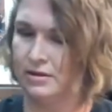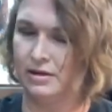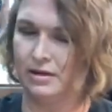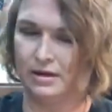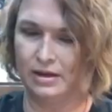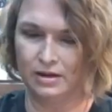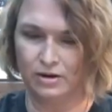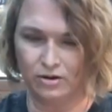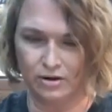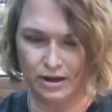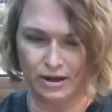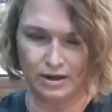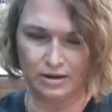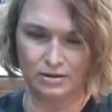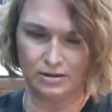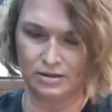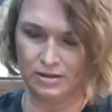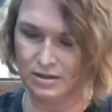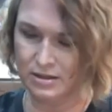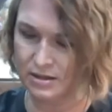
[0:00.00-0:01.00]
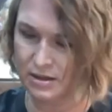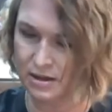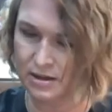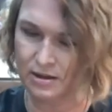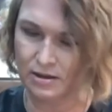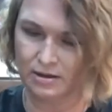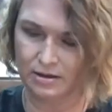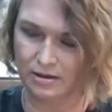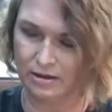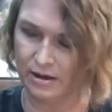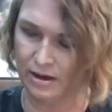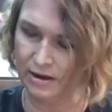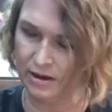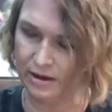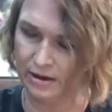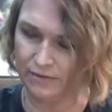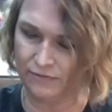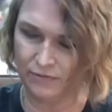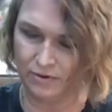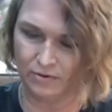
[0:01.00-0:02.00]
Internet is kind of
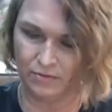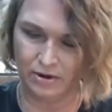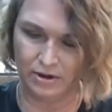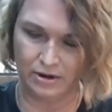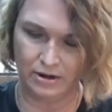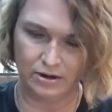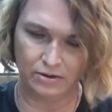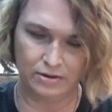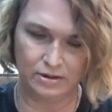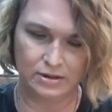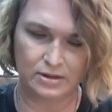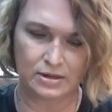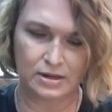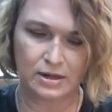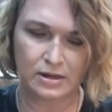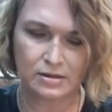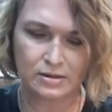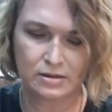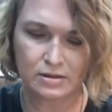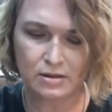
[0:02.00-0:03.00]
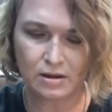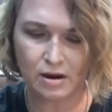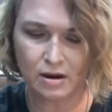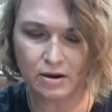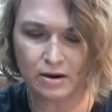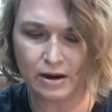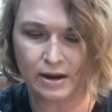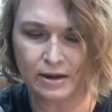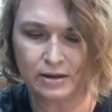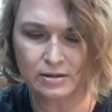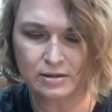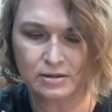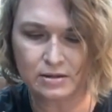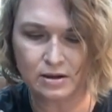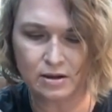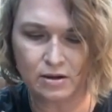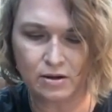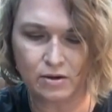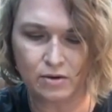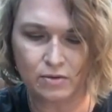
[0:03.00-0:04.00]
iffy around here these days. All right,
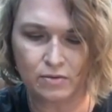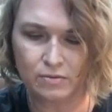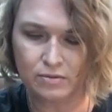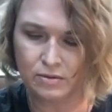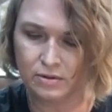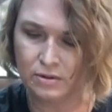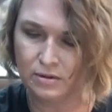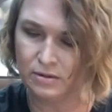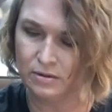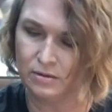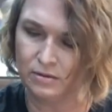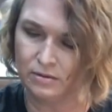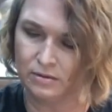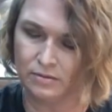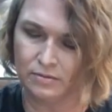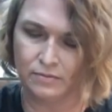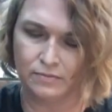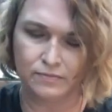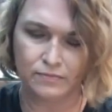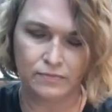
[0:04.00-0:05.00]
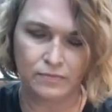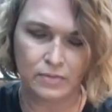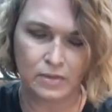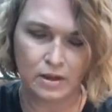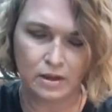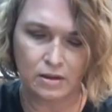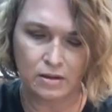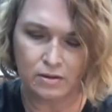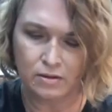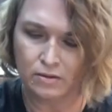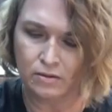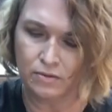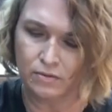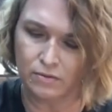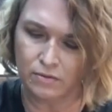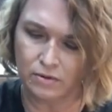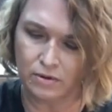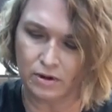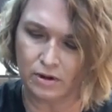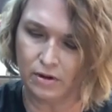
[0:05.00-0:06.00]
so
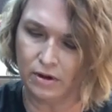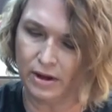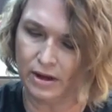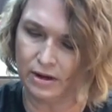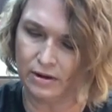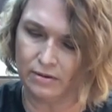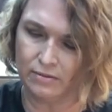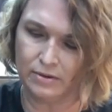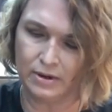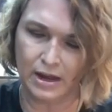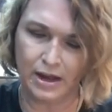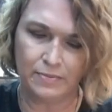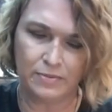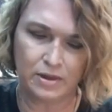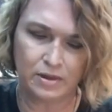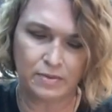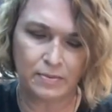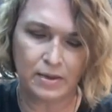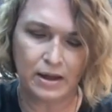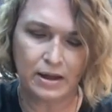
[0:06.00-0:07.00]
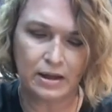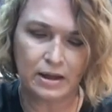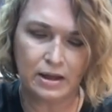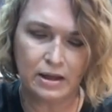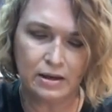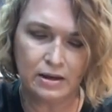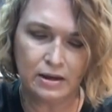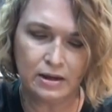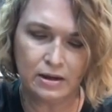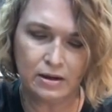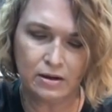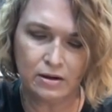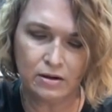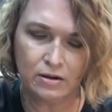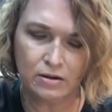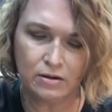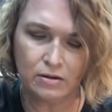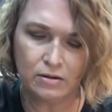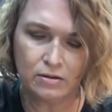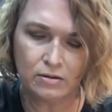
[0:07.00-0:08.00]
I'm gonna go ahead and dab this back in
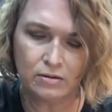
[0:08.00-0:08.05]
here.